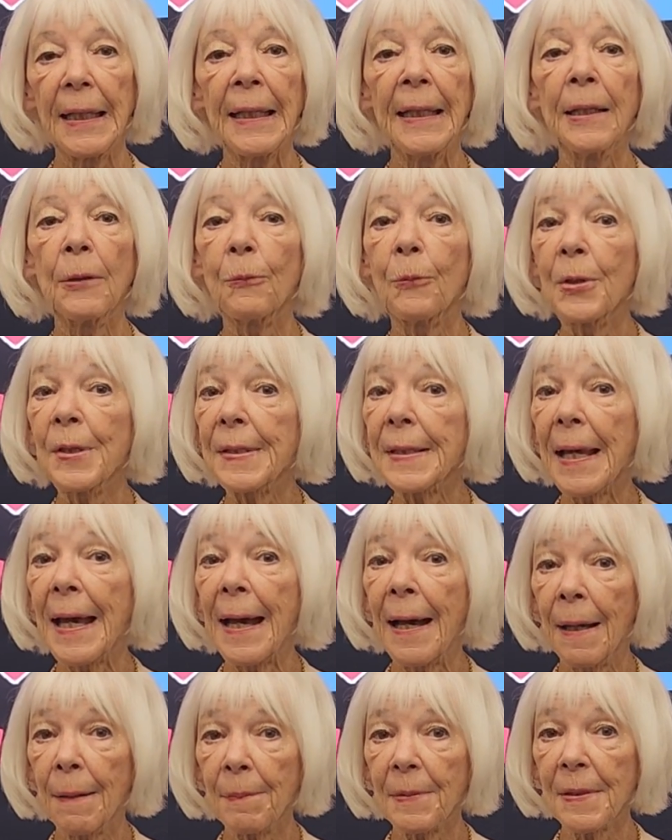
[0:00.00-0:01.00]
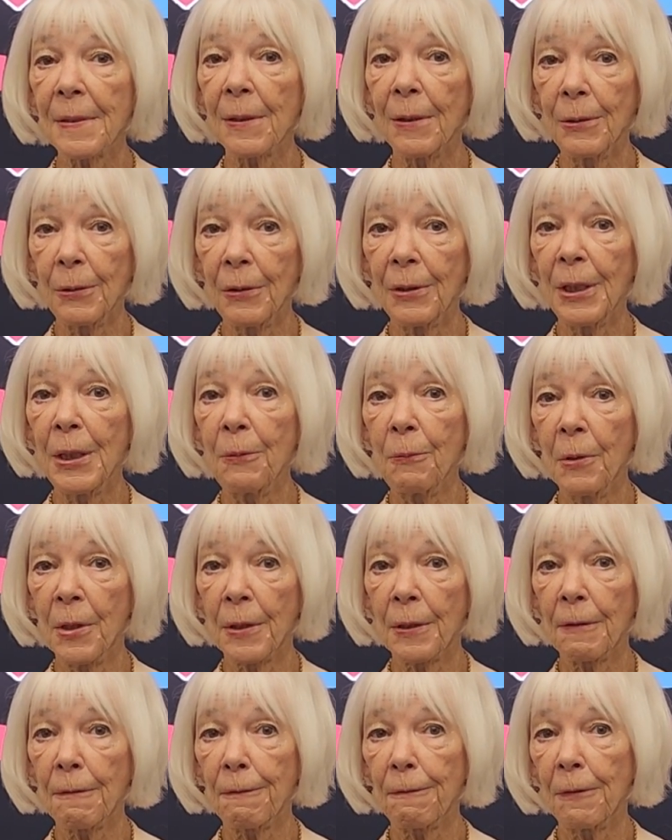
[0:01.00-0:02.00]
It was absolutely
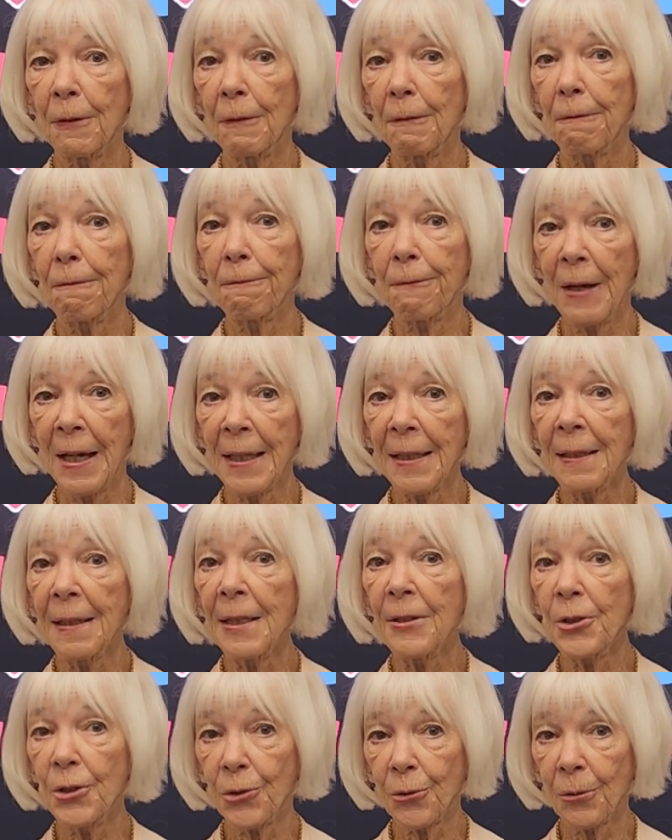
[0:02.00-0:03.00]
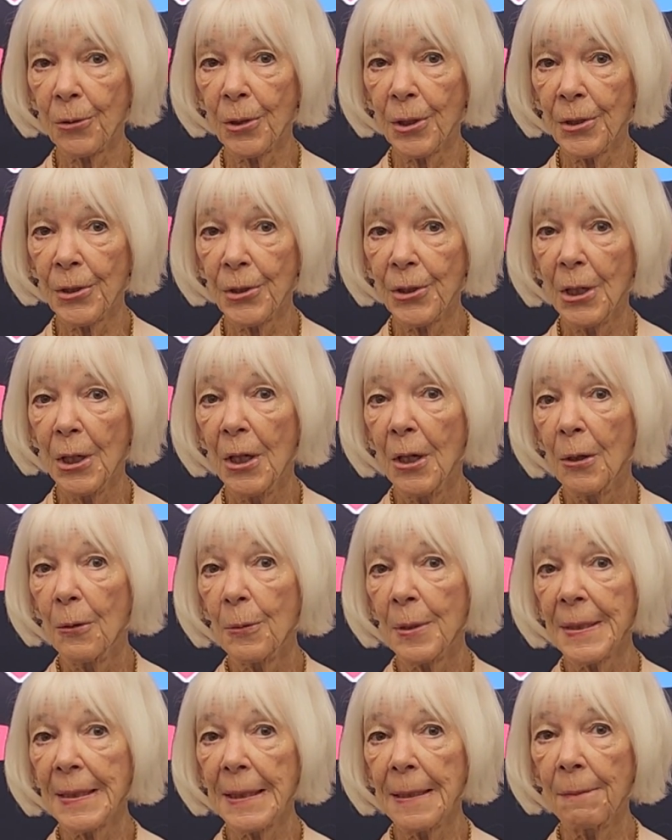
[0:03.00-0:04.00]
wonderful. Finally, George
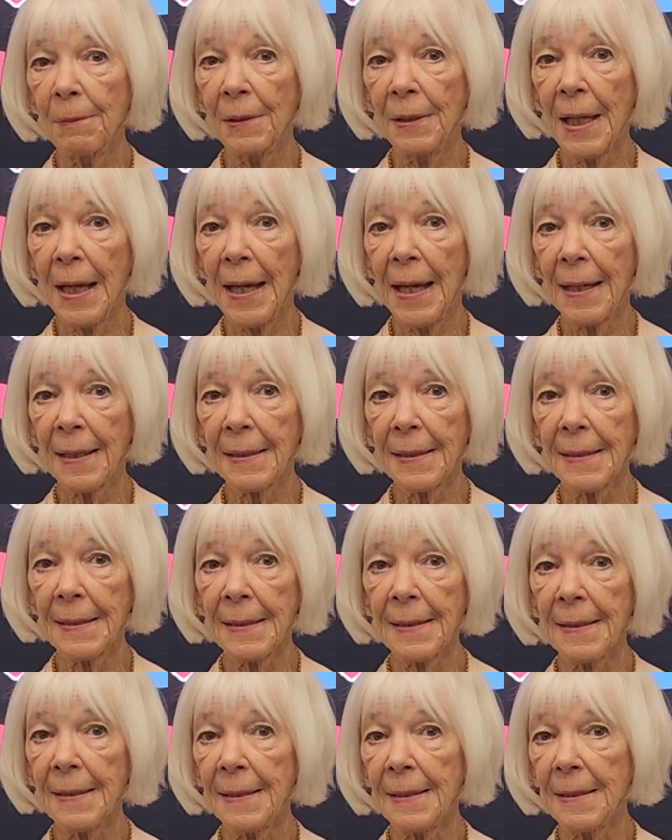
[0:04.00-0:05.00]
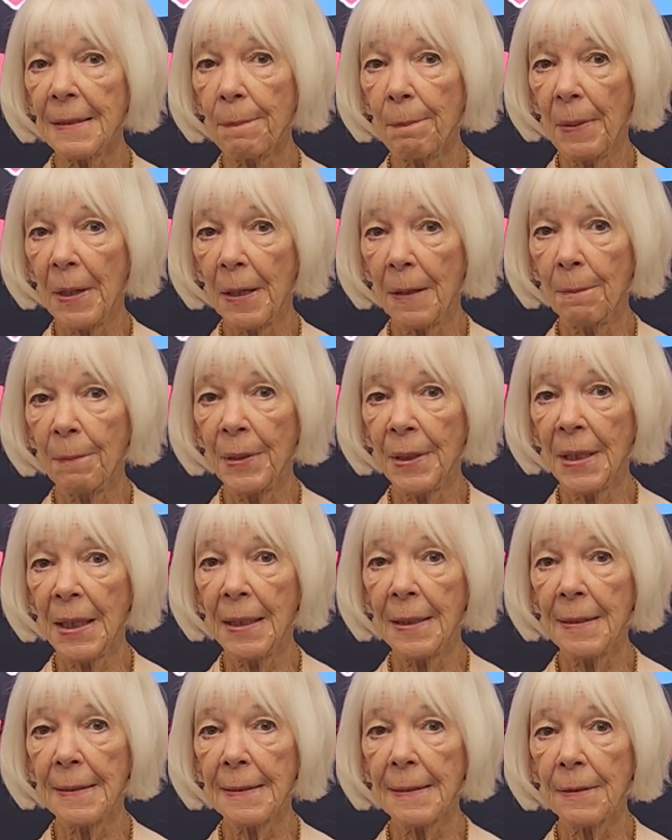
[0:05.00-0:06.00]
was able to access his
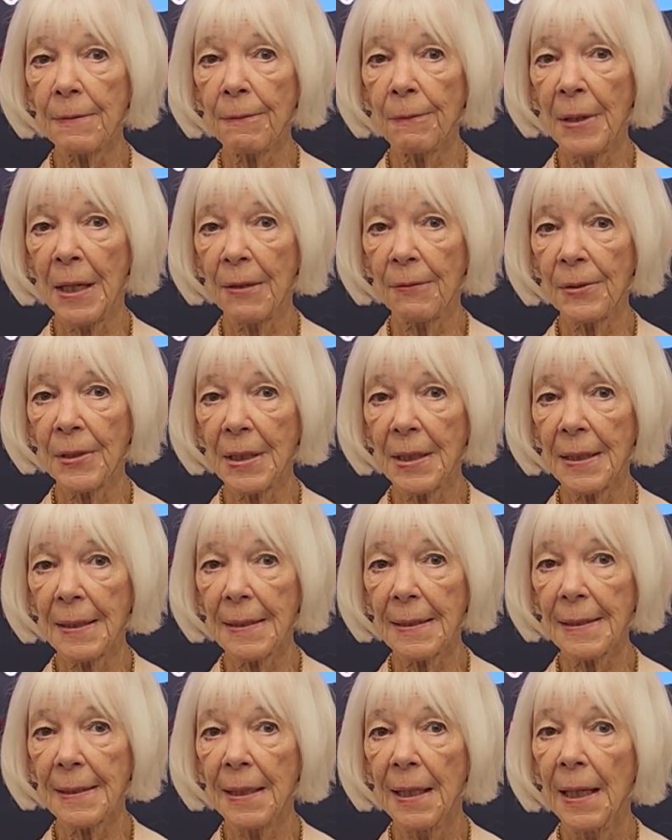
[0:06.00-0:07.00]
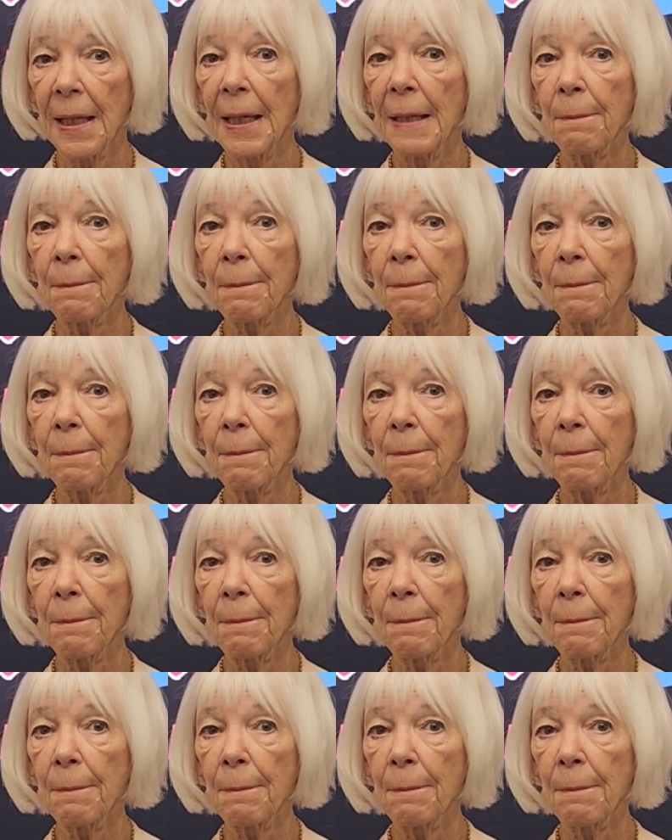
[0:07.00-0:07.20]
apartment and his surroundings.